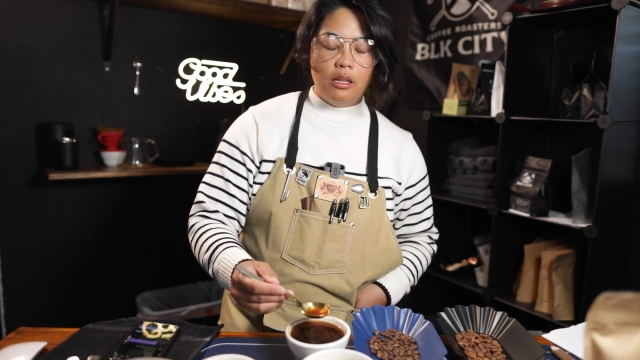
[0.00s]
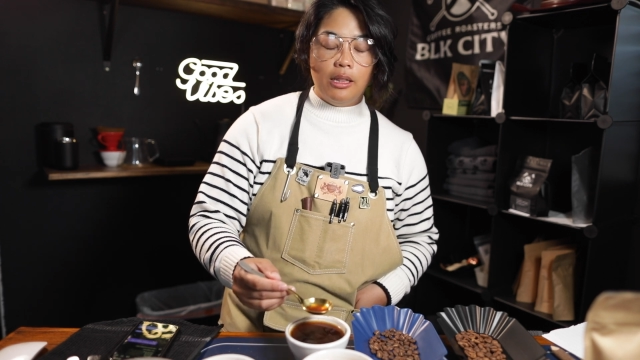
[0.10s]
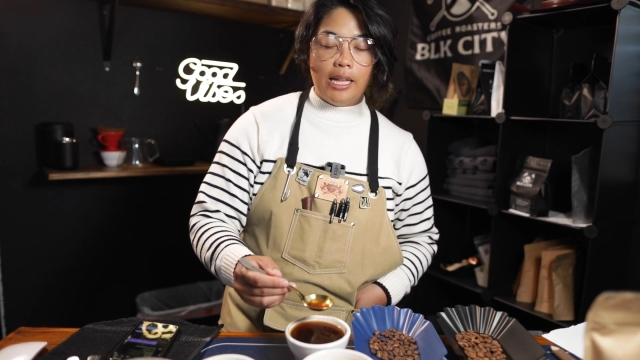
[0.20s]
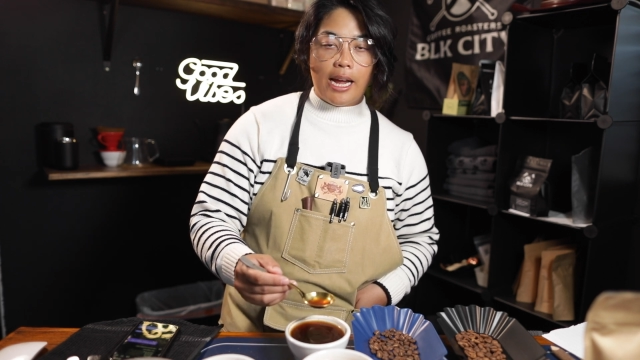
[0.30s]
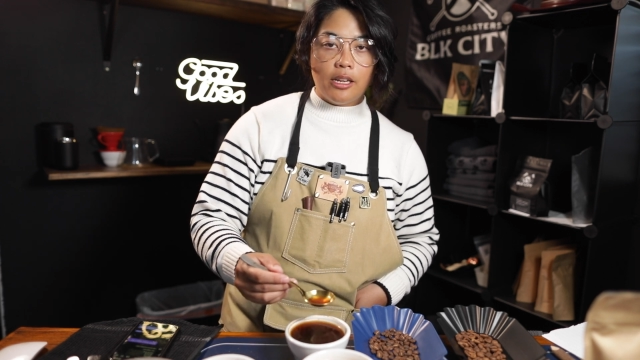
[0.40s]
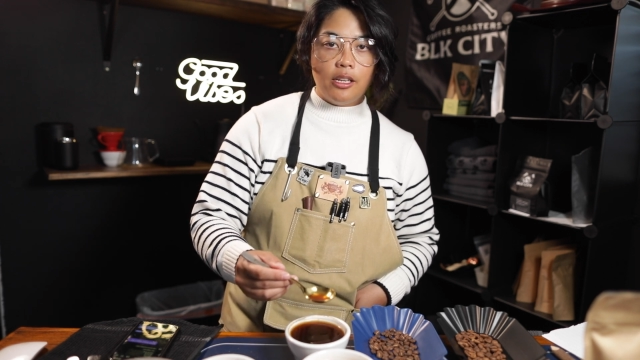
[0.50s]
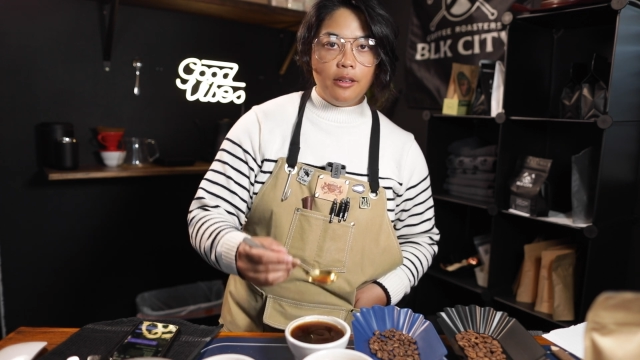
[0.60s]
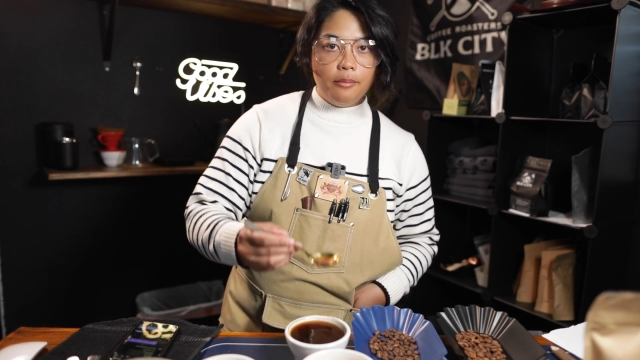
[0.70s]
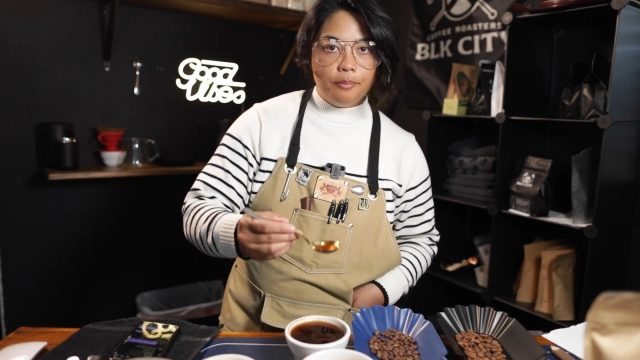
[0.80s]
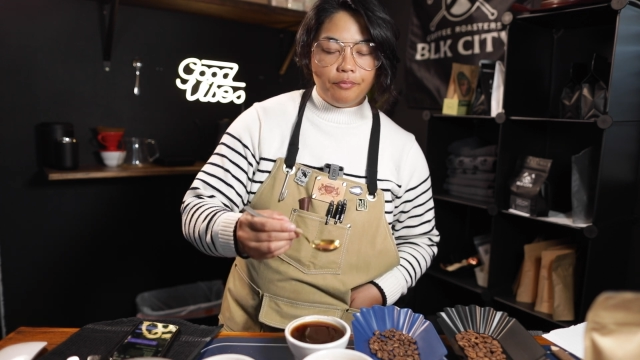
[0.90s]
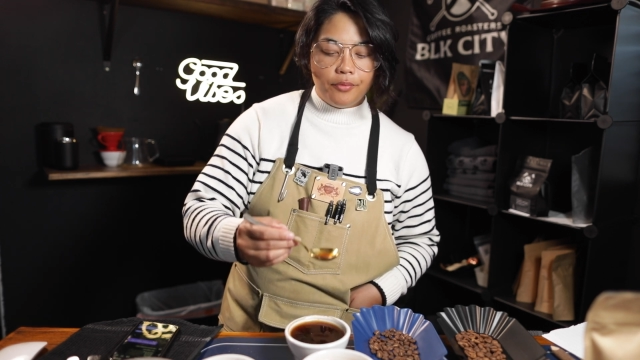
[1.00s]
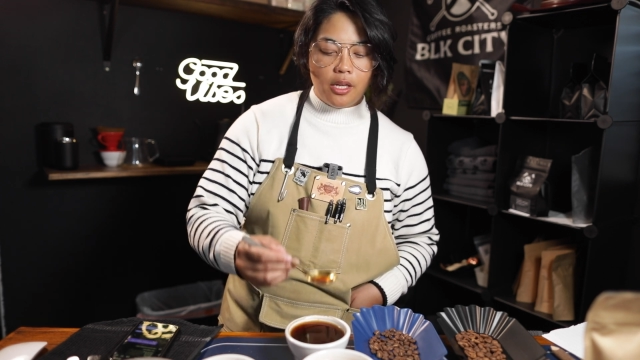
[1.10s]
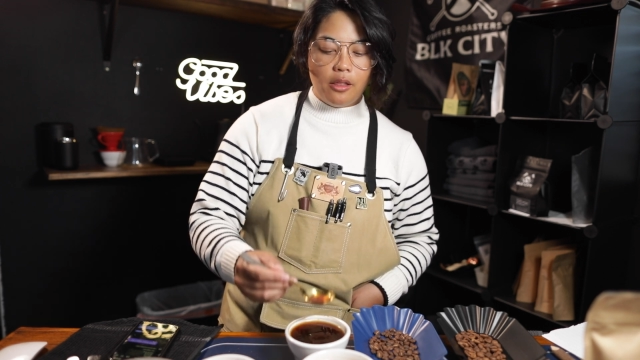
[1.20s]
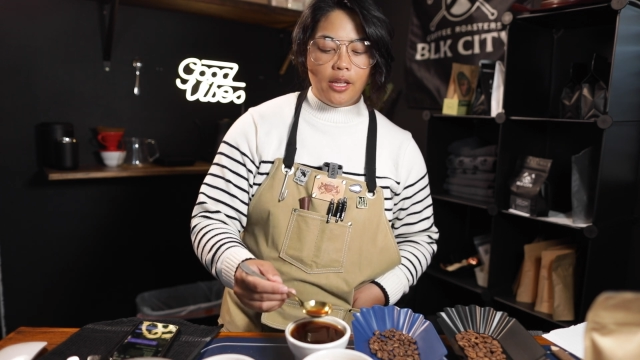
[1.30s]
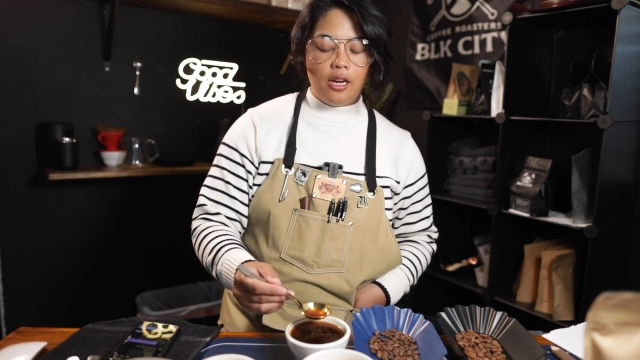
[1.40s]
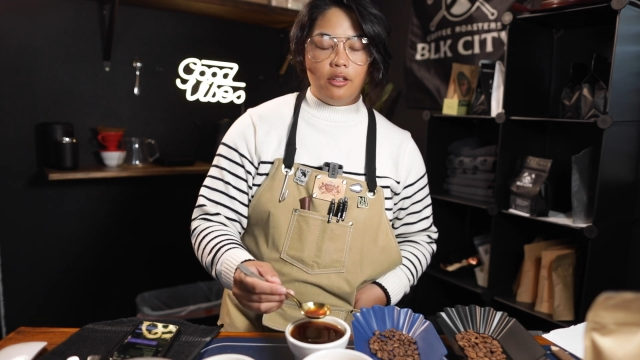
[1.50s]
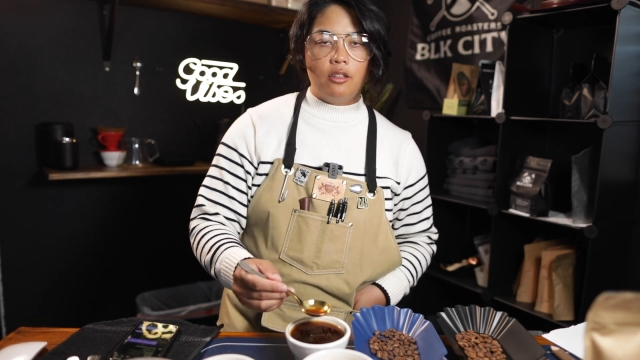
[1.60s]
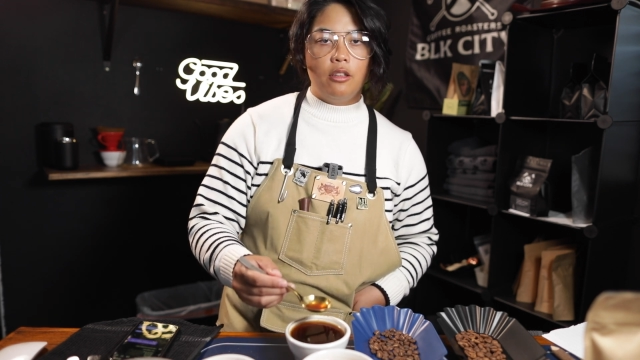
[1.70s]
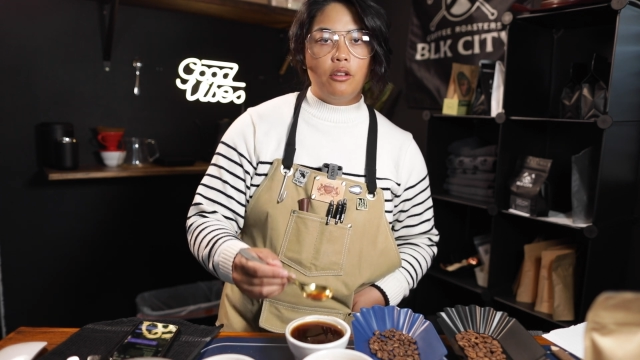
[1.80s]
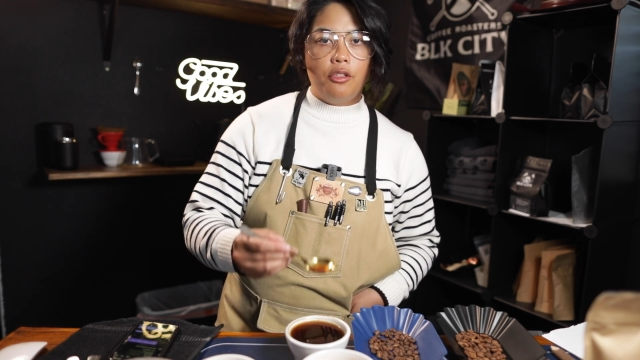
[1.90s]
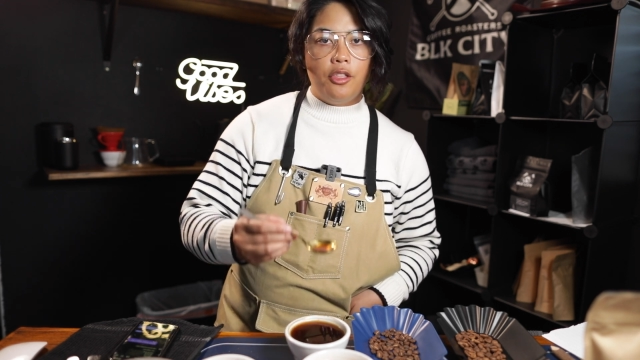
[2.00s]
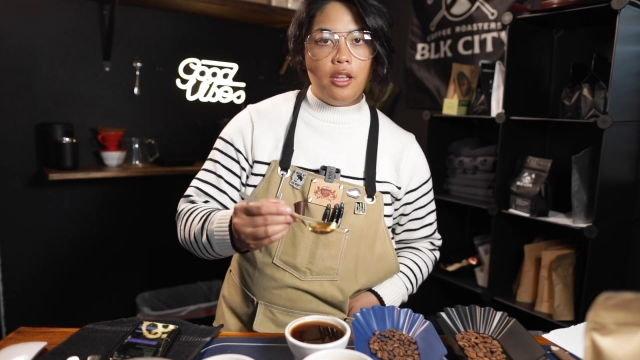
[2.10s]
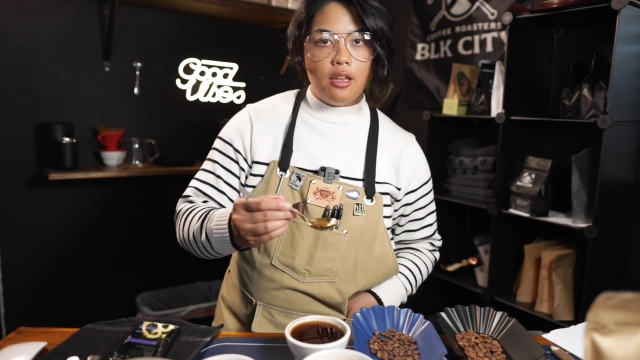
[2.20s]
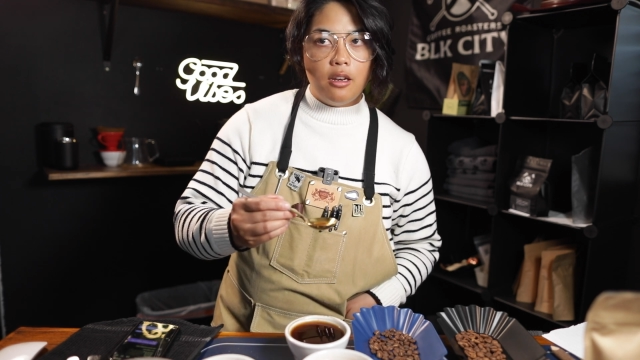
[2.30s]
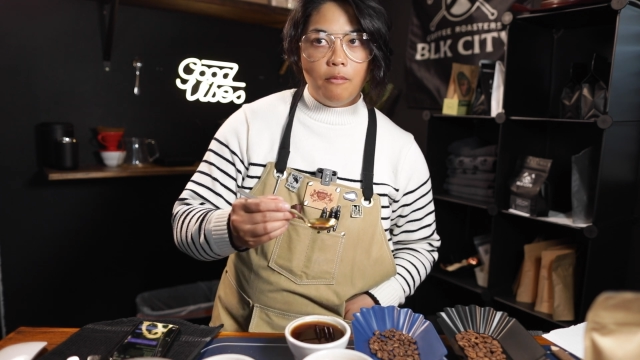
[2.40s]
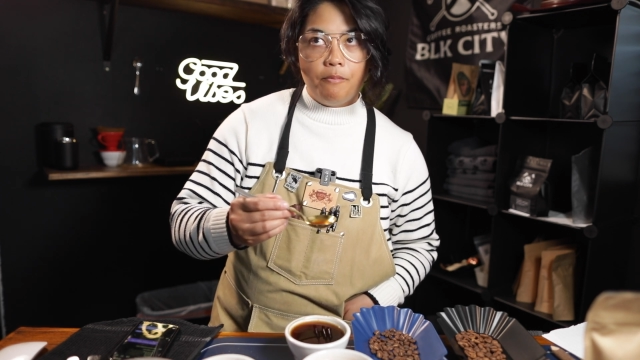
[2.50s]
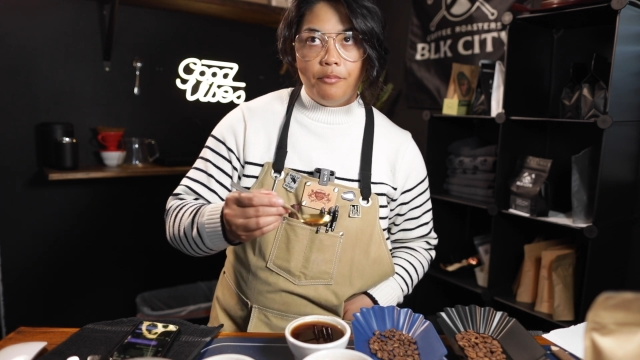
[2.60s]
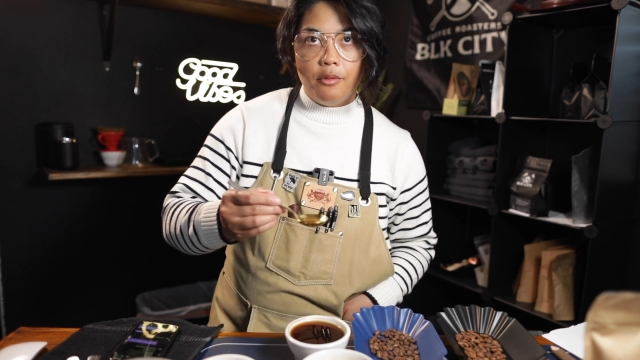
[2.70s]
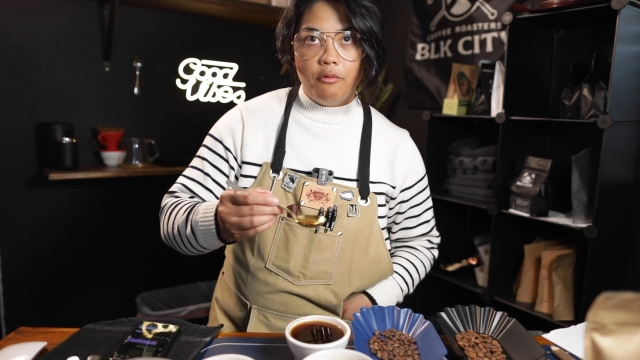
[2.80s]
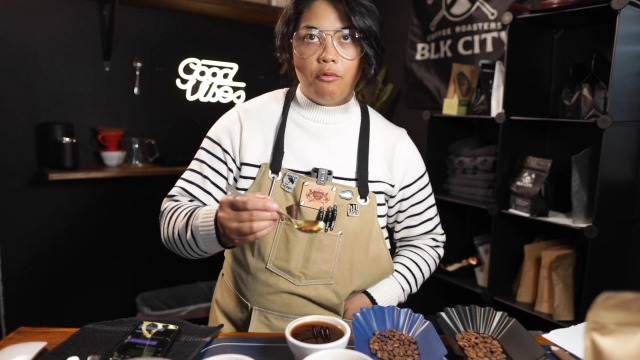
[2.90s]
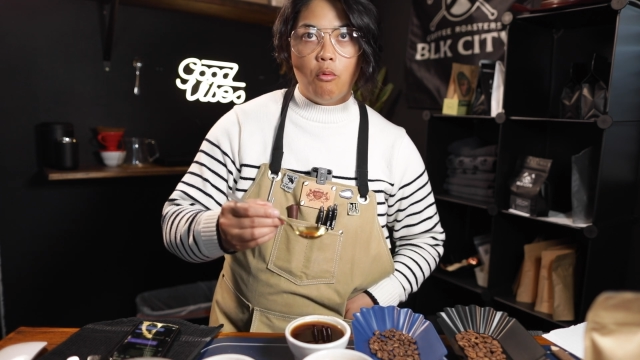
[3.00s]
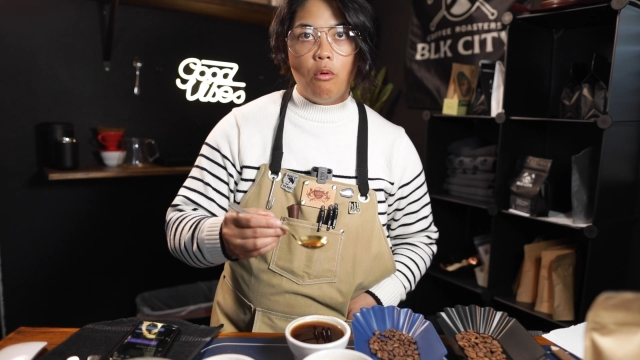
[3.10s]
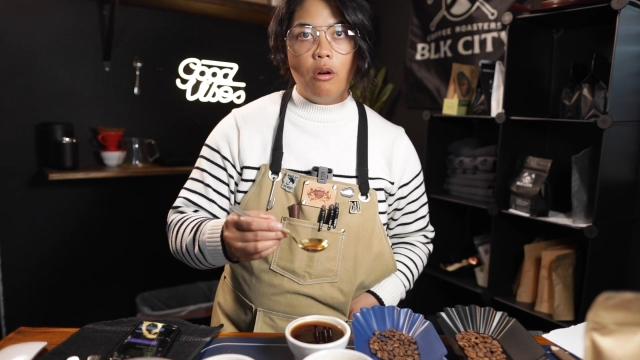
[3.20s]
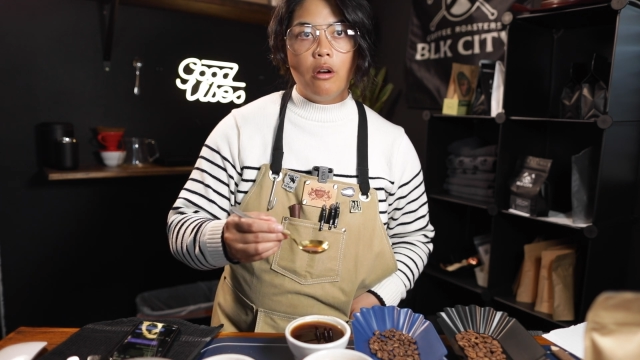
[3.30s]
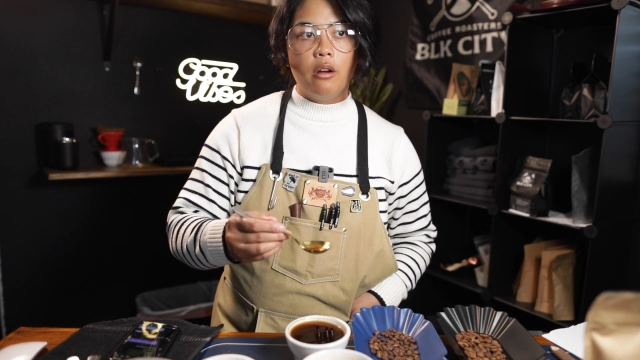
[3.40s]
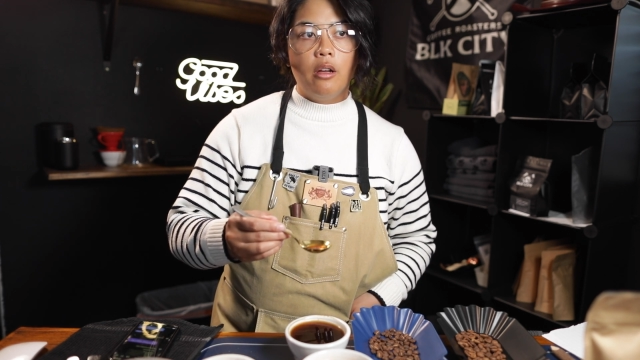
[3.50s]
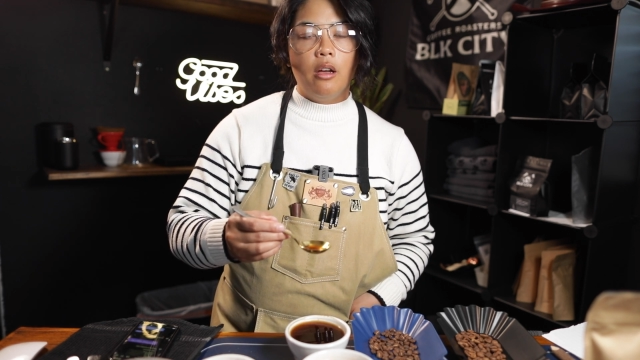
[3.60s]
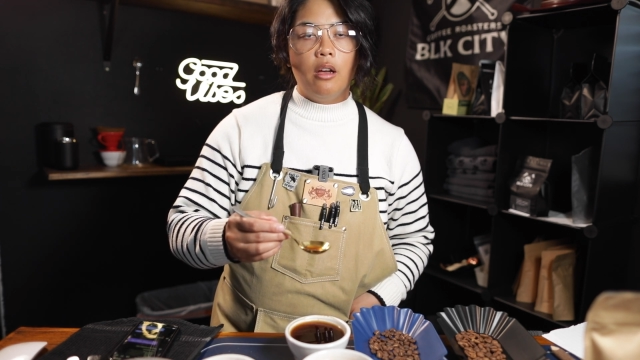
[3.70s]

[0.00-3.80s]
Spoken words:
lacking in that it's a little thin for